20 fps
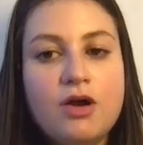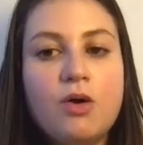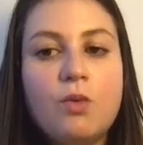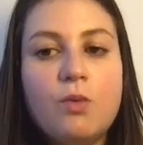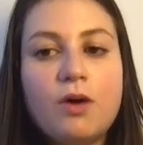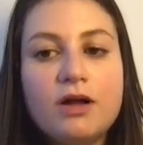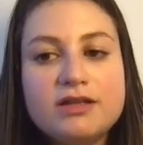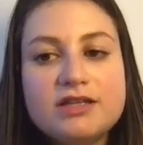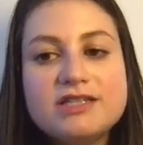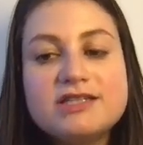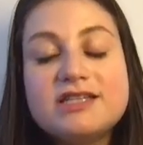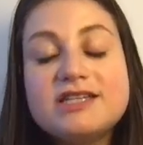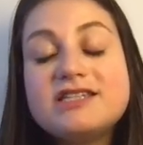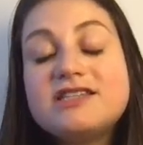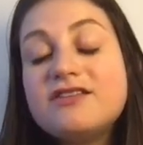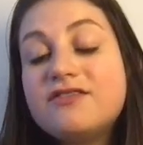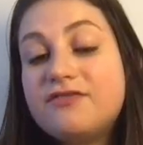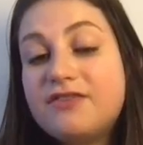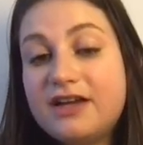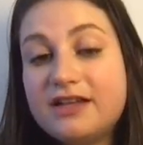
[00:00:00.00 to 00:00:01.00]
What is this
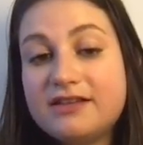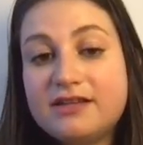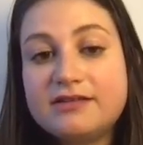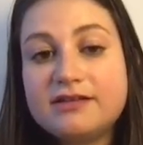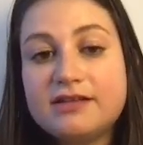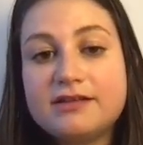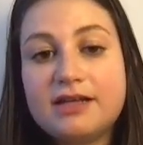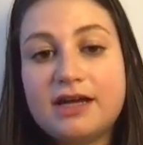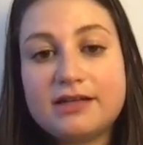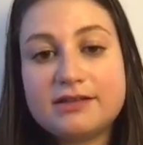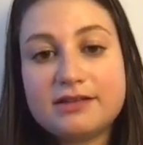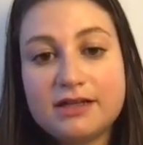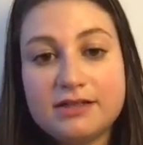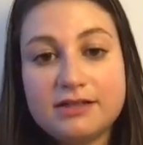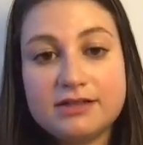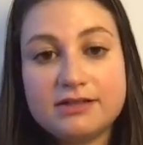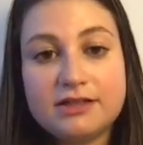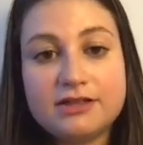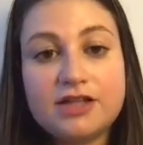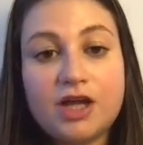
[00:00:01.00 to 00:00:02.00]
event in the data
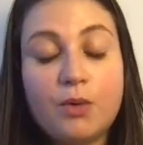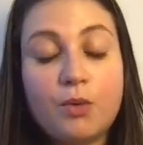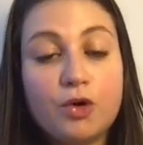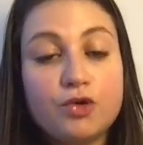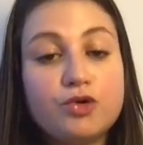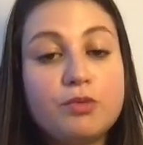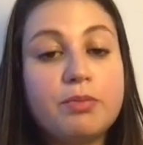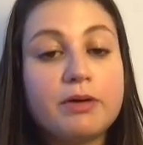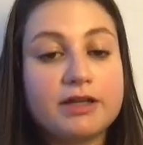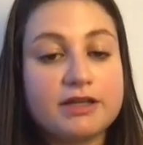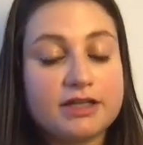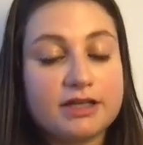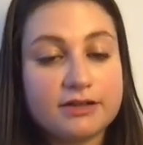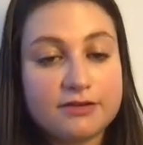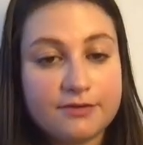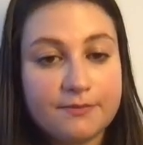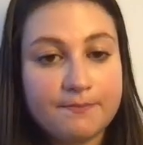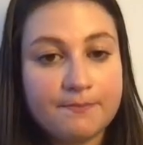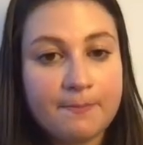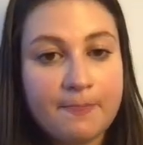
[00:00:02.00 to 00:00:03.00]
that I want to predict?